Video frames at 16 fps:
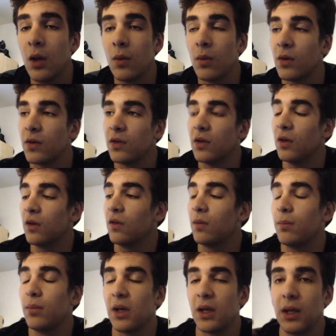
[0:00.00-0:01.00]
which is
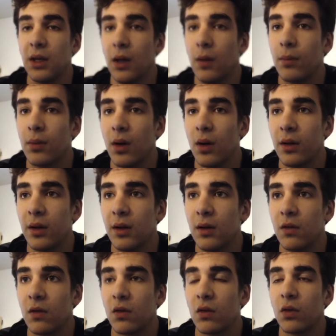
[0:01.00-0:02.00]
picking out
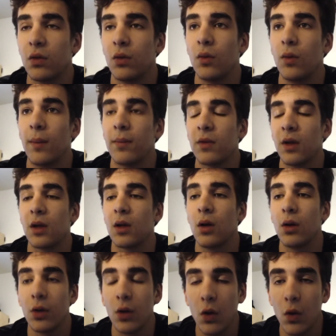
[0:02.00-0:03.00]
products through a website
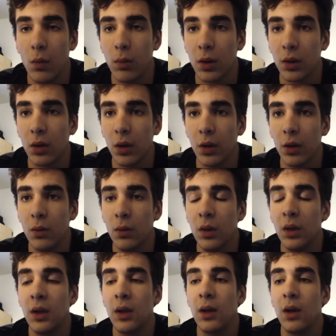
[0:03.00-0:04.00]
called Oberlo.
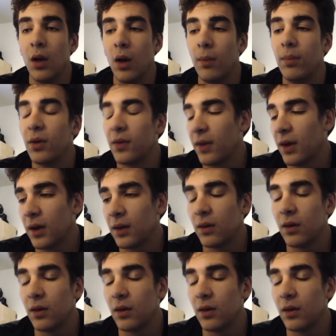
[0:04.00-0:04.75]
I'll put that in the